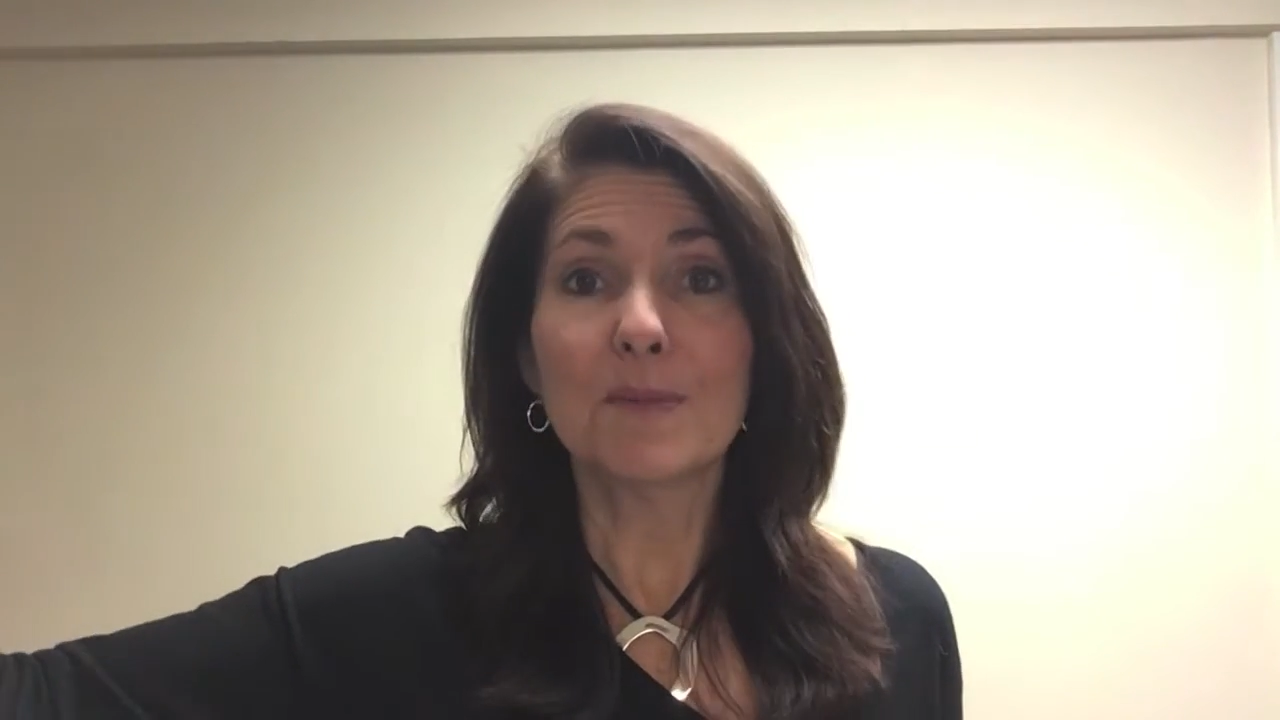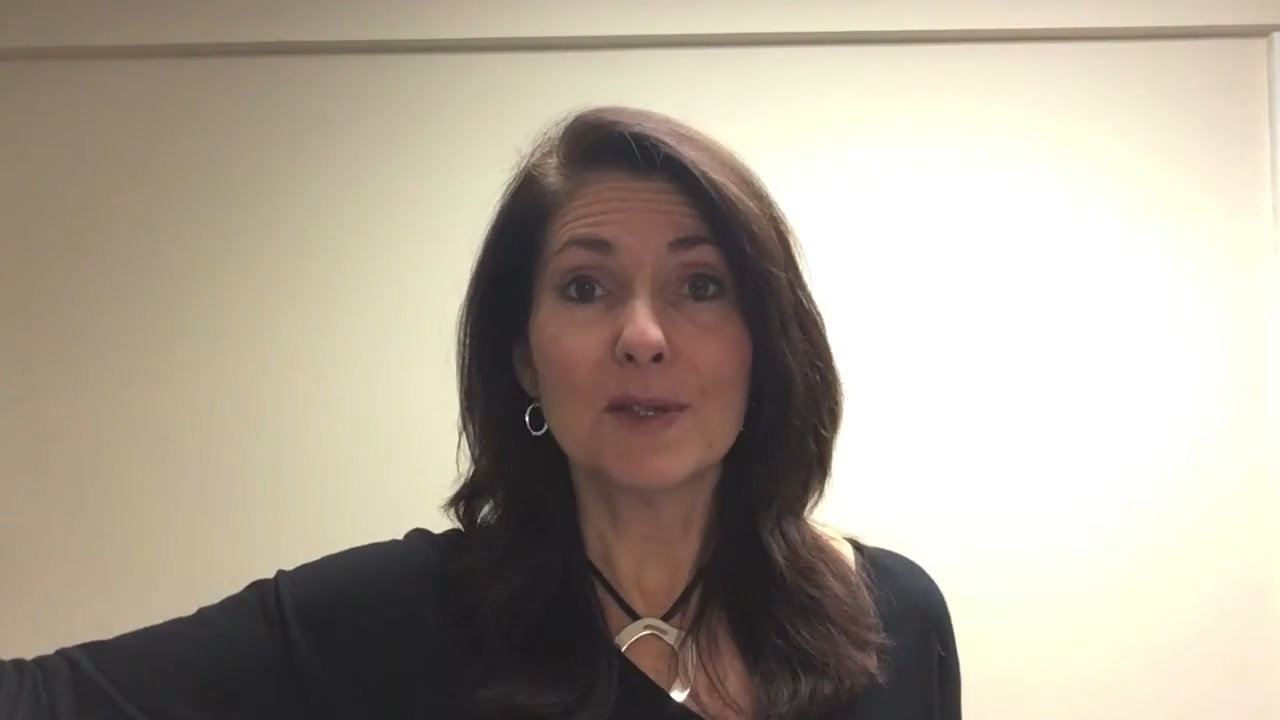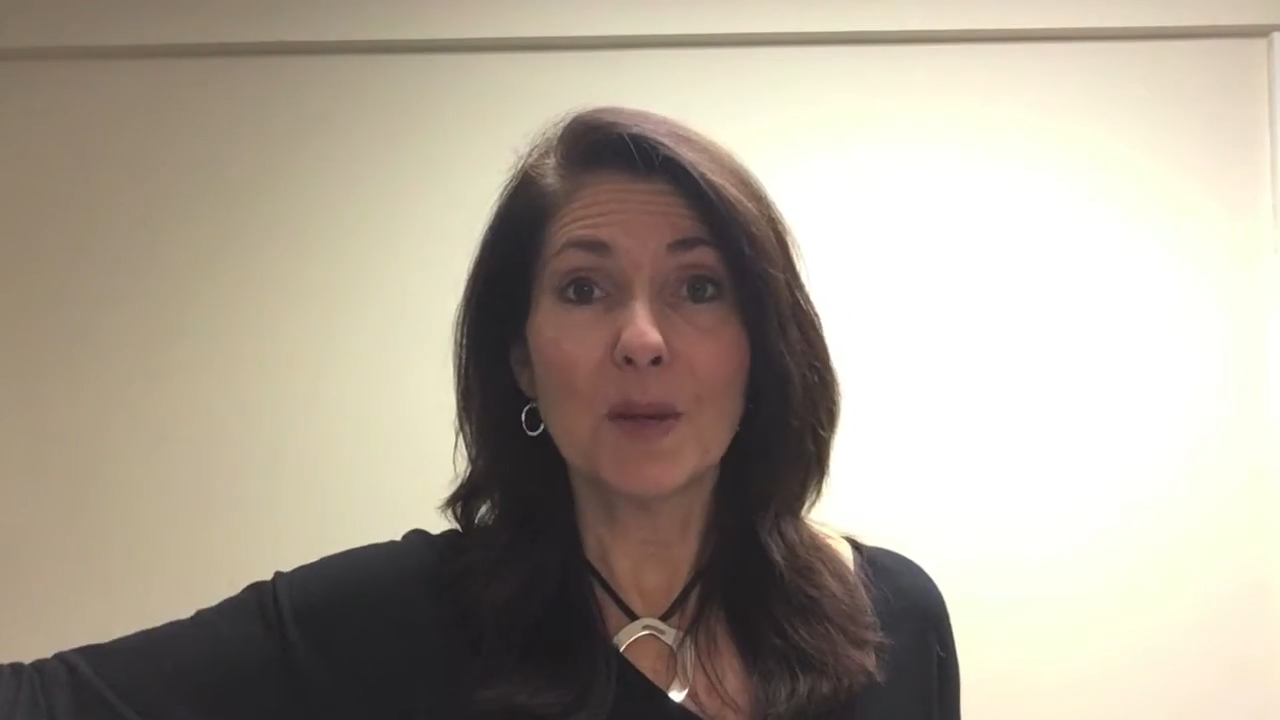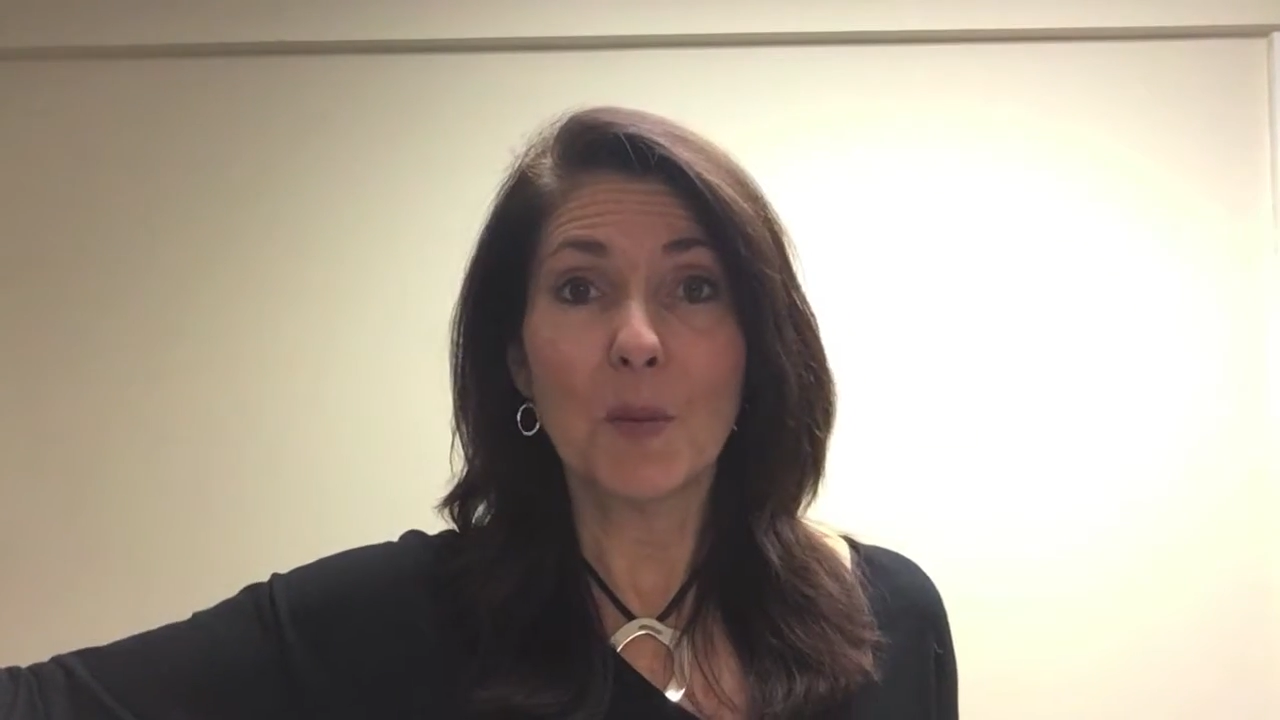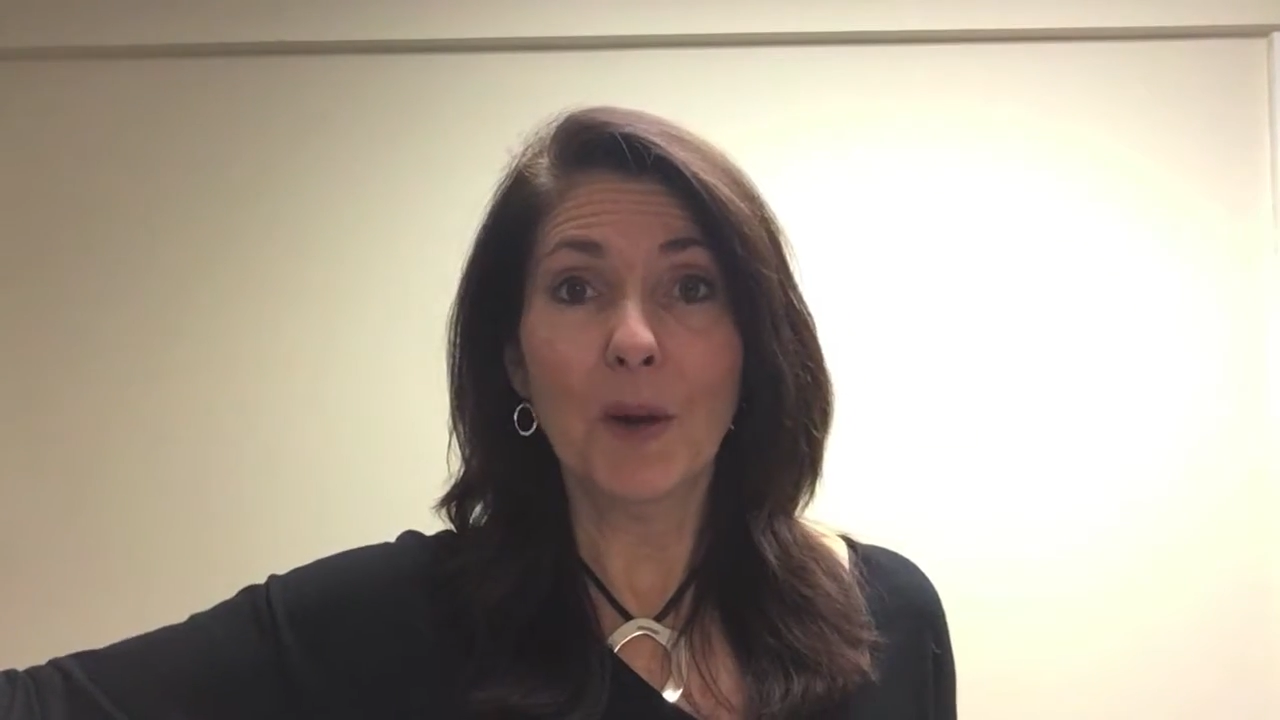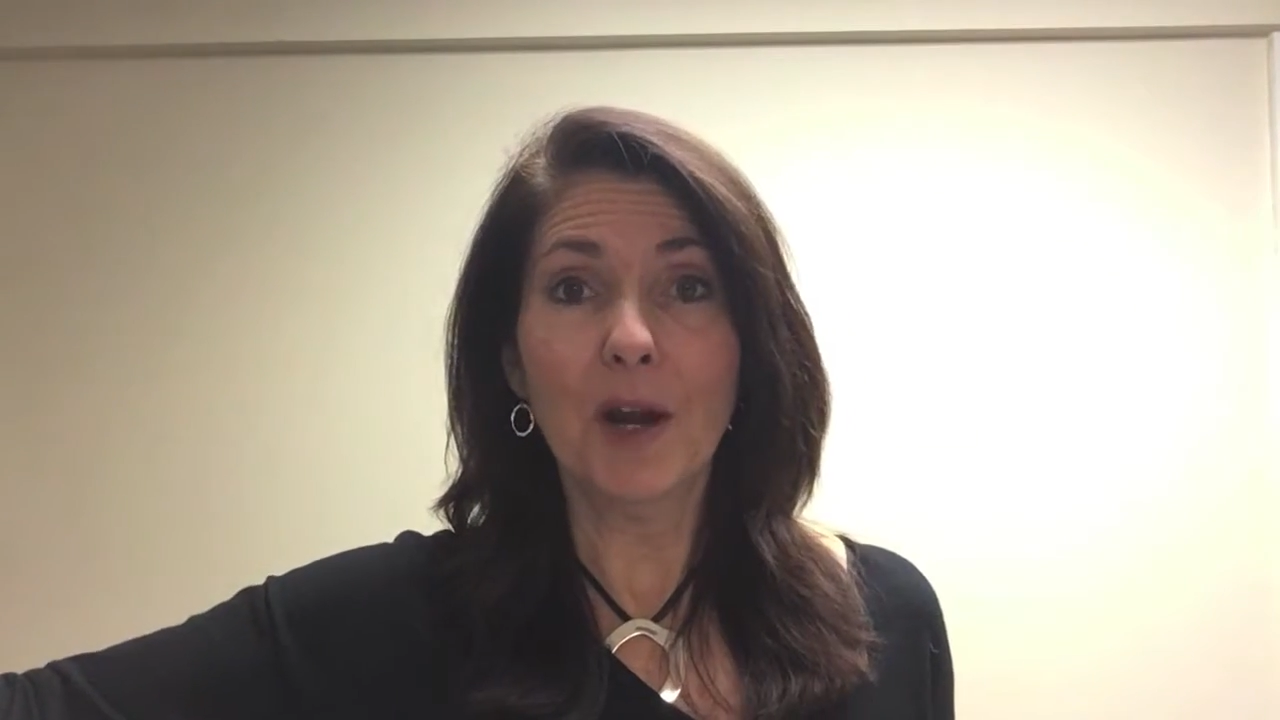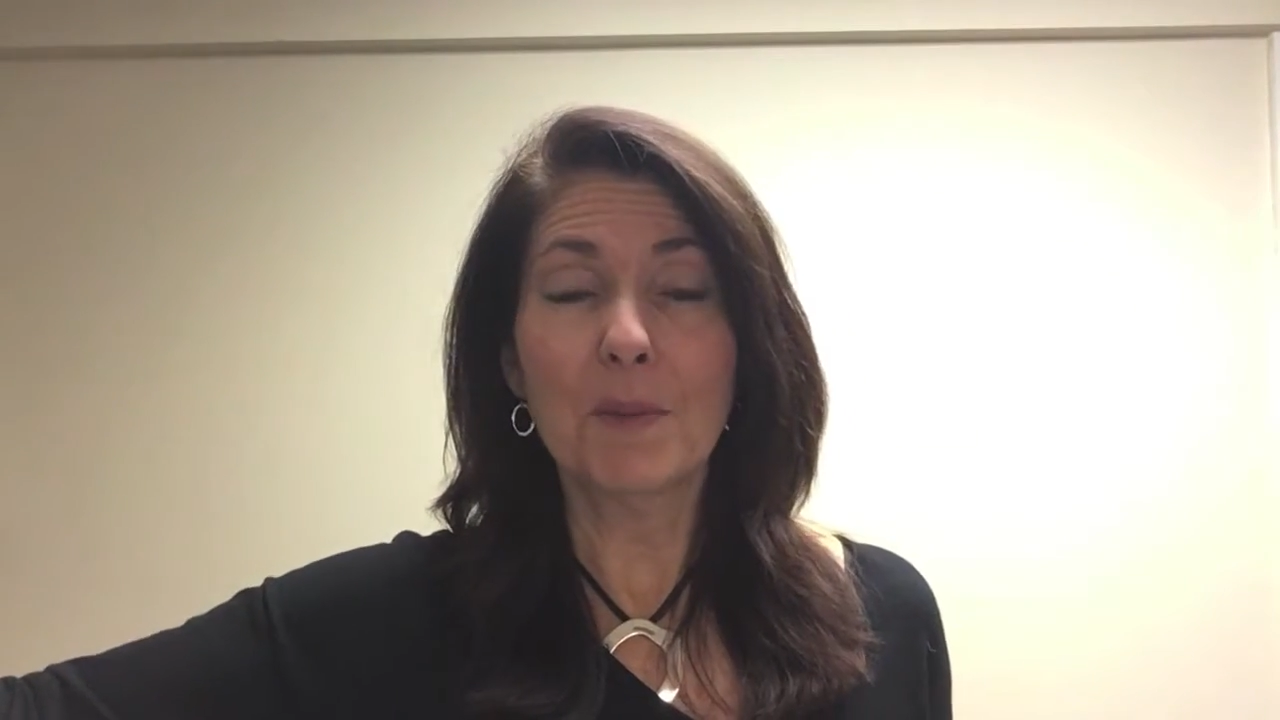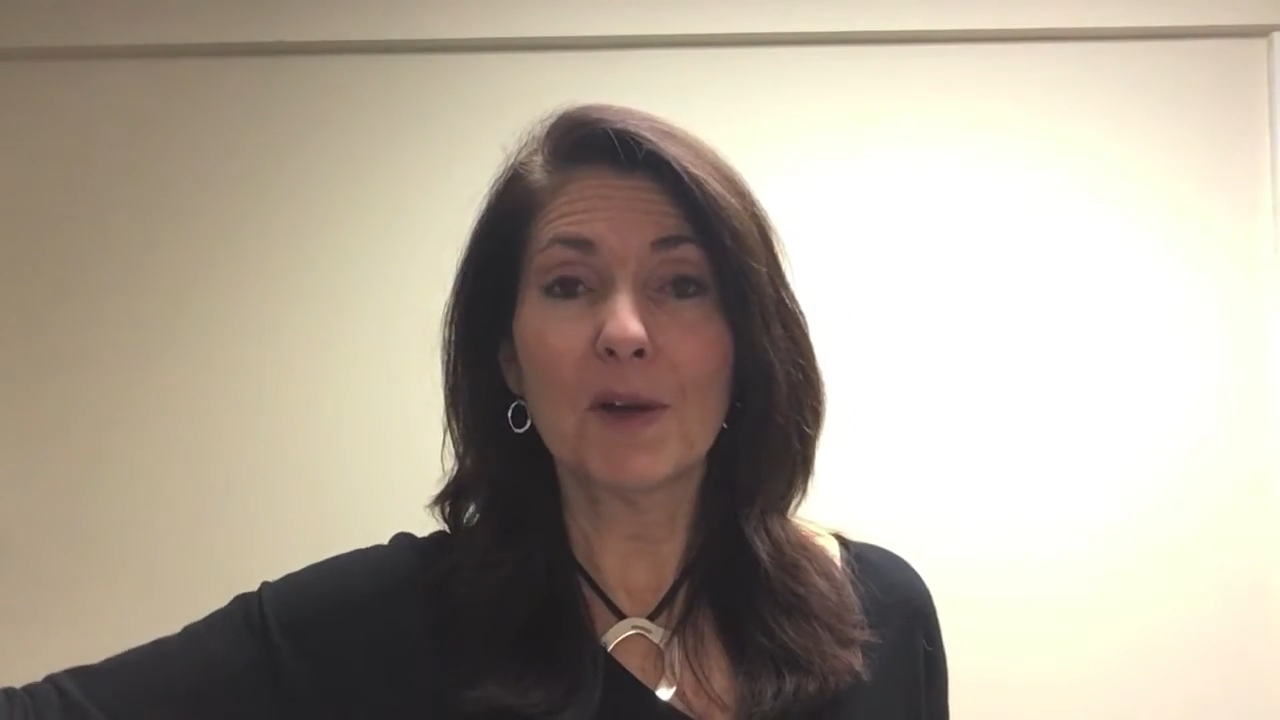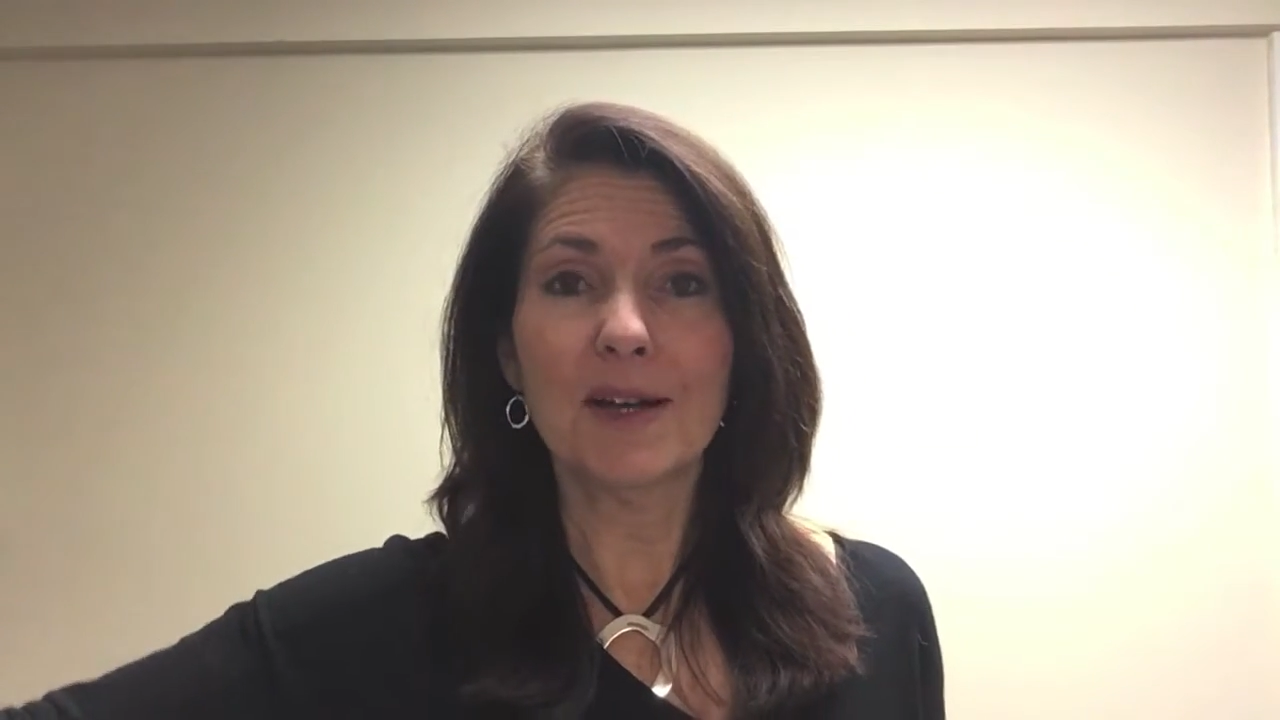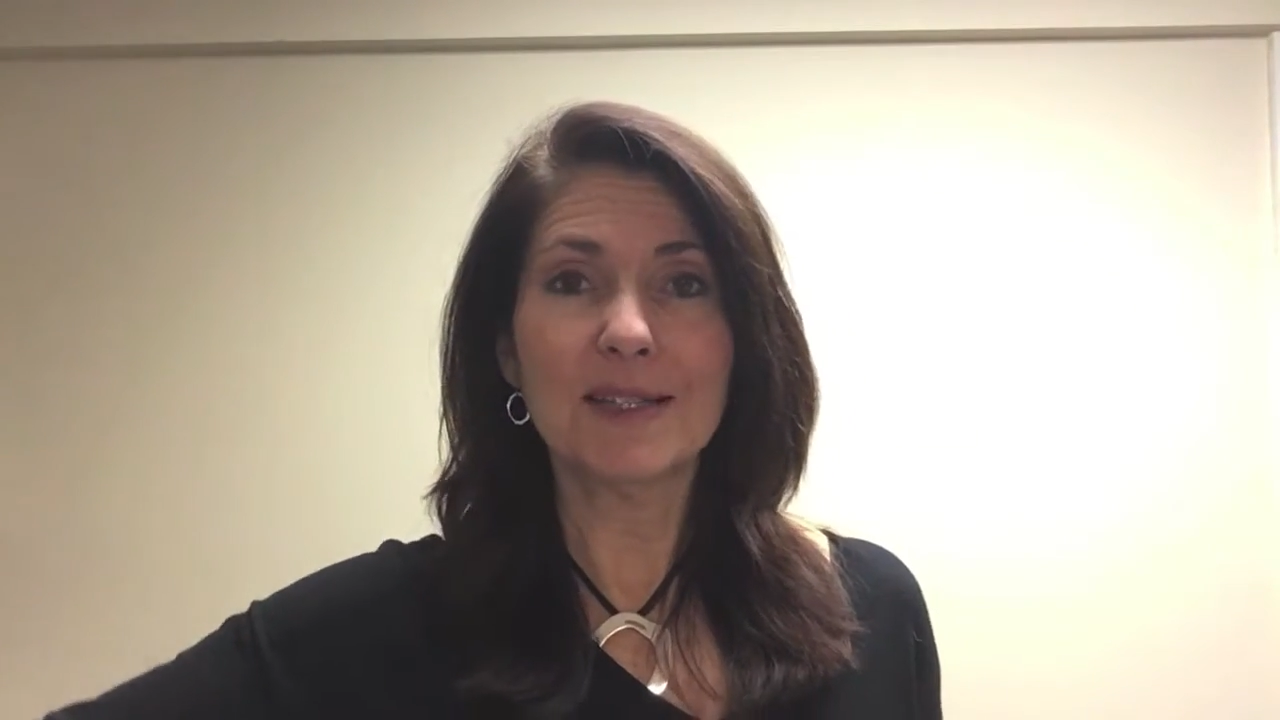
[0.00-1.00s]
somewhere,
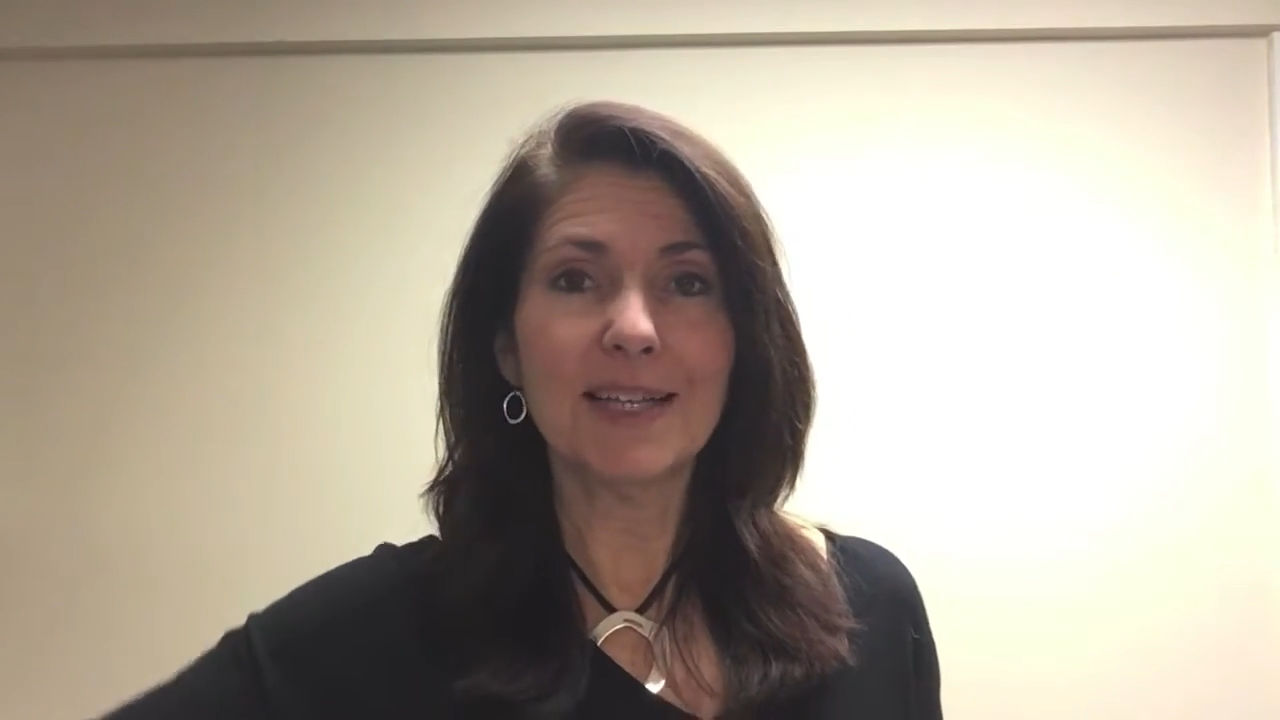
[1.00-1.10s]
because it's